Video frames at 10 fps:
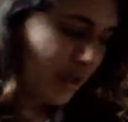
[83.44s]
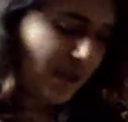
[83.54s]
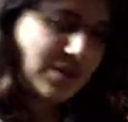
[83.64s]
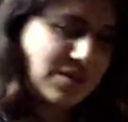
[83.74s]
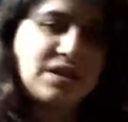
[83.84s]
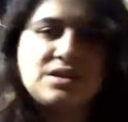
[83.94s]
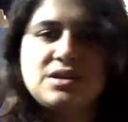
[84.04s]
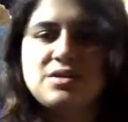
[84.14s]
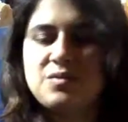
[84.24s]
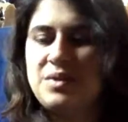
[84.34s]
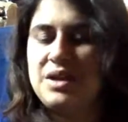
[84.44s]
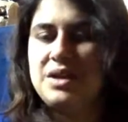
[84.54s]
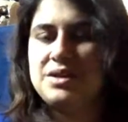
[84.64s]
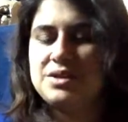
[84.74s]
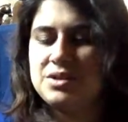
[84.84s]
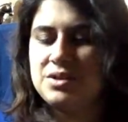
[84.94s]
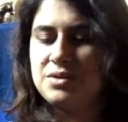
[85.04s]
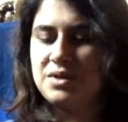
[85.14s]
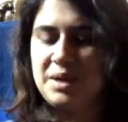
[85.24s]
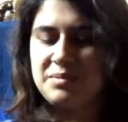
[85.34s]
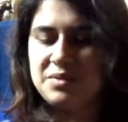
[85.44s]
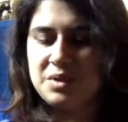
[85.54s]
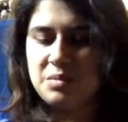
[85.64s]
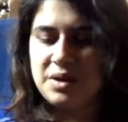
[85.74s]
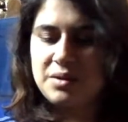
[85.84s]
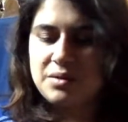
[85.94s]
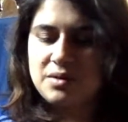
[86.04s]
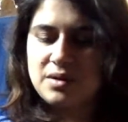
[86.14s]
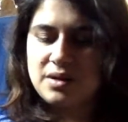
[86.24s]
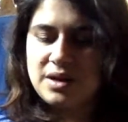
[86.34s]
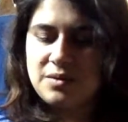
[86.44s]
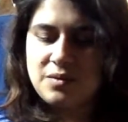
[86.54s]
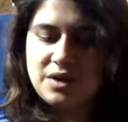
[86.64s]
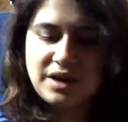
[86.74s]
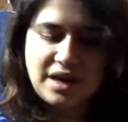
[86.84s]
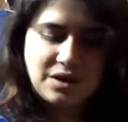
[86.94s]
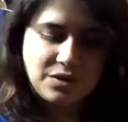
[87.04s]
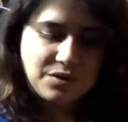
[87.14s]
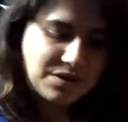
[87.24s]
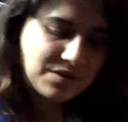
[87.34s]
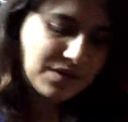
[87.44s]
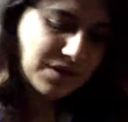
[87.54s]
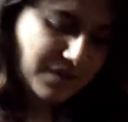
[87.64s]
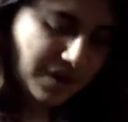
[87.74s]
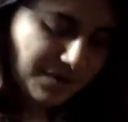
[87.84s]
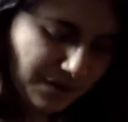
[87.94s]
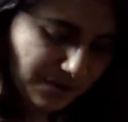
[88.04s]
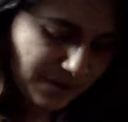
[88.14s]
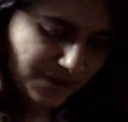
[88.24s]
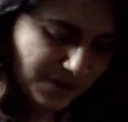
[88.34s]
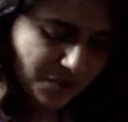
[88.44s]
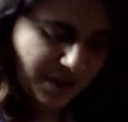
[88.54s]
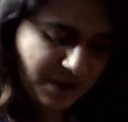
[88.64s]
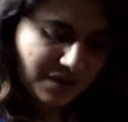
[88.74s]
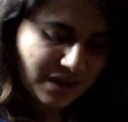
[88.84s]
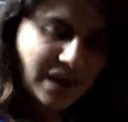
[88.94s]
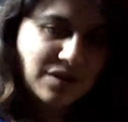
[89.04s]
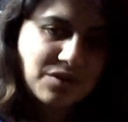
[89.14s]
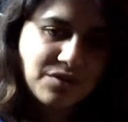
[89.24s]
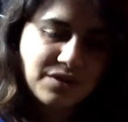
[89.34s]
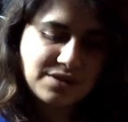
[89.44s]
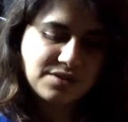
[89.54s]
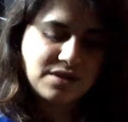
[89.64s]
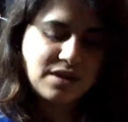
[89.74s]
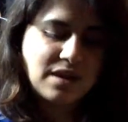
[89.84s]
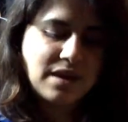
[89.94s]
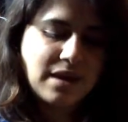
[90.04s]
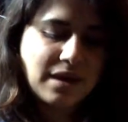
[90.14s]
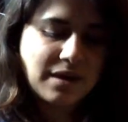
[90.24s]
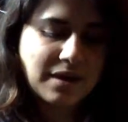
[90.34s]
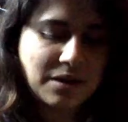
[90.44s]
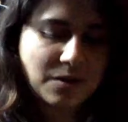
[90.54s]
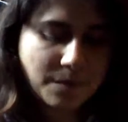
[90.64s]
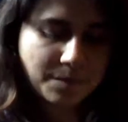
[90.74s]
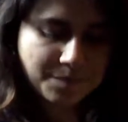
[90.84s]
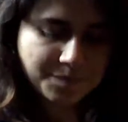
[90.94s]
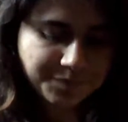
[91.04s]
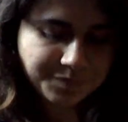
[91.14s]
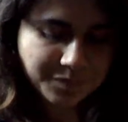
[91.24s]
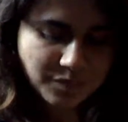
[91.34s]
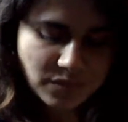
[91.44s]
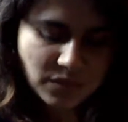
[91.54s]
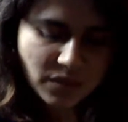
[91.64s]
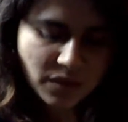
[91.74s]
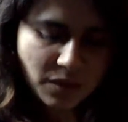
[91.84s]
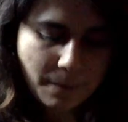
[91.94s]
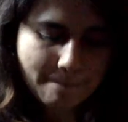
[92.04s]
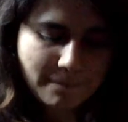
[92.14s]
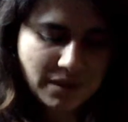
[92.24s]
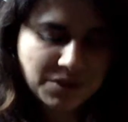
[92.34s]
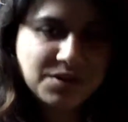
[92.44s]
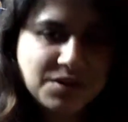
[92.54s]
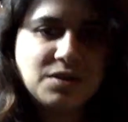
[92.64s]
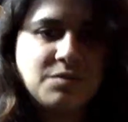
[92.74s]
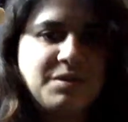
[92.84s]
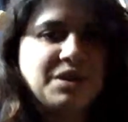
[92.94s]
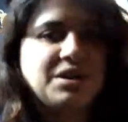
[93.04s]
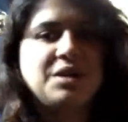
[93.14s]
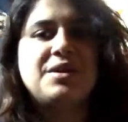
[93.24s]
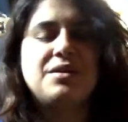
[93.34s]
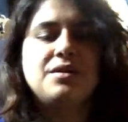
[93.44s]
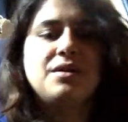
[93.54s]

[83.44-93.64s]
It's just easier for you to keep them out on that one category instead of having like 20 different categories. And it's just, it'd be a nightmare